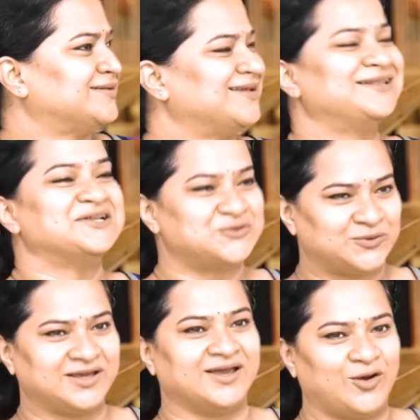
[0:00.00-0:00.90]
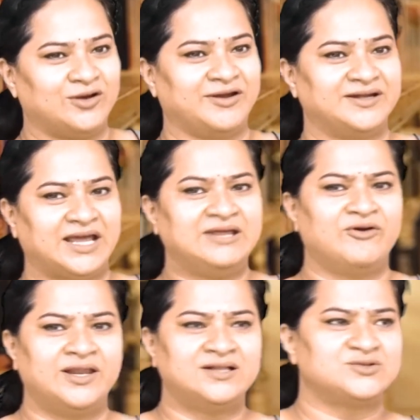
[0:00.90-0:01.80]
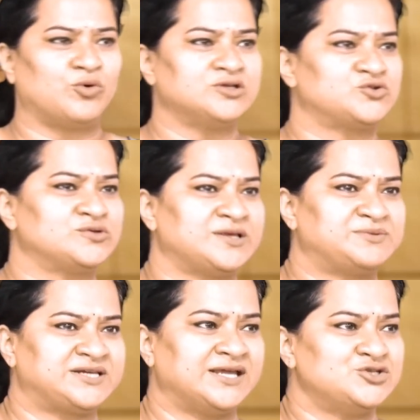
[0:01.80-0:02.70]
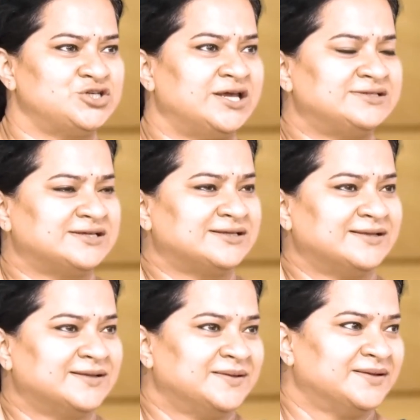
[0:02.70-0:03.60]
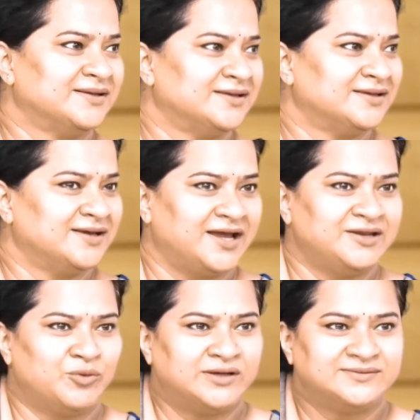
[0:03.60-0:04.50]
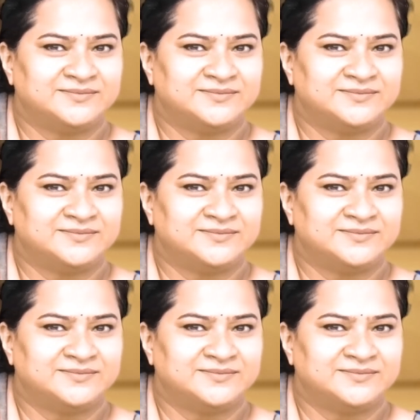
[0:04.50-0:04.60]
That's okay. All right. Anyone else wants to substantiate? Anyone?